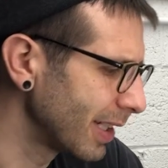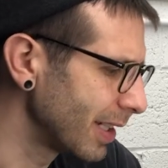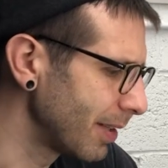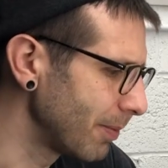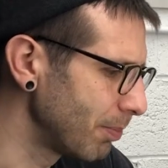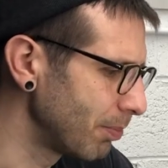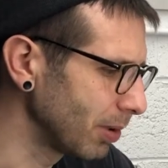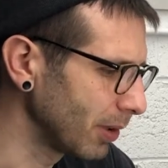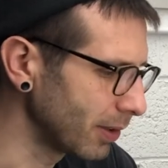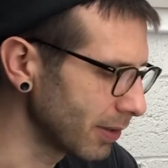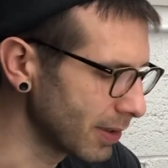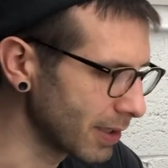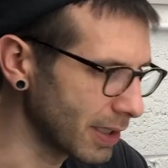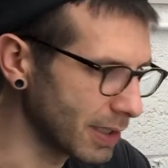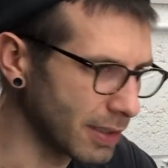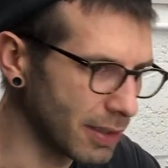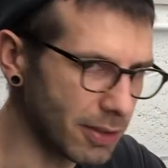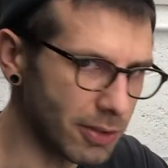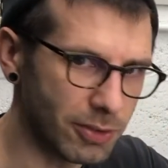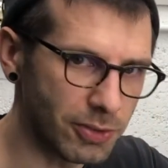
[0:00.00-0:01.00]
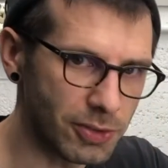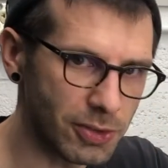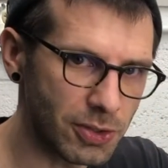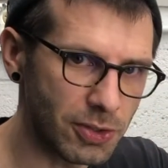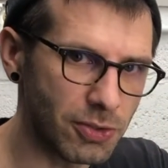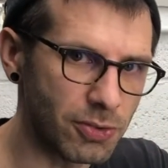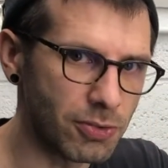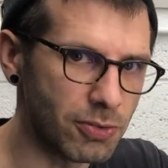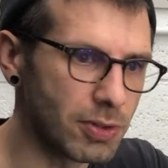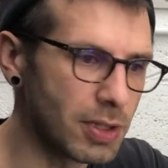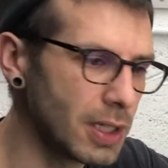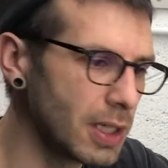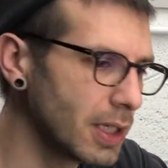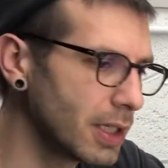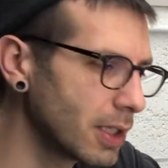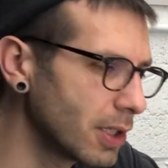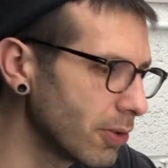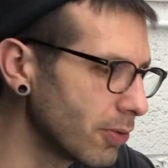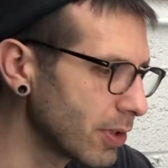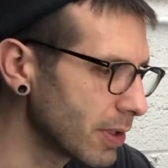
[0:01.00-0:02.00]
It plugs into those two
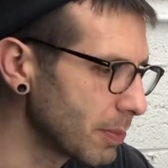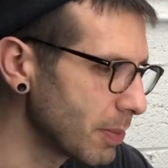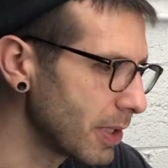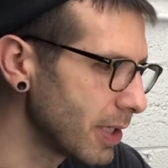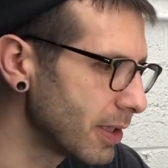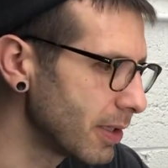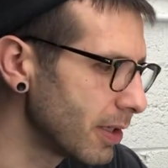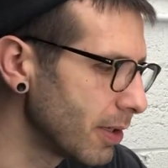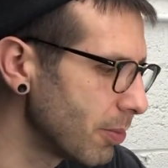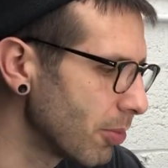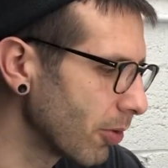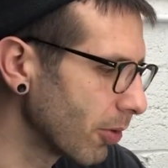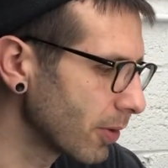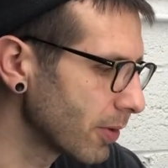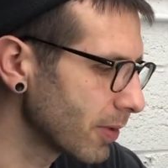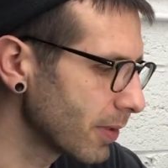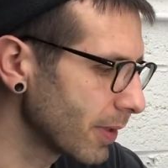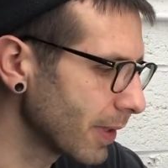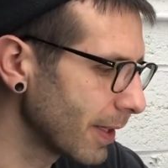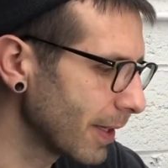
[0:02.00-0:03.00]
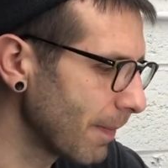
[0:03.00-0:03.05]
USB-C ports.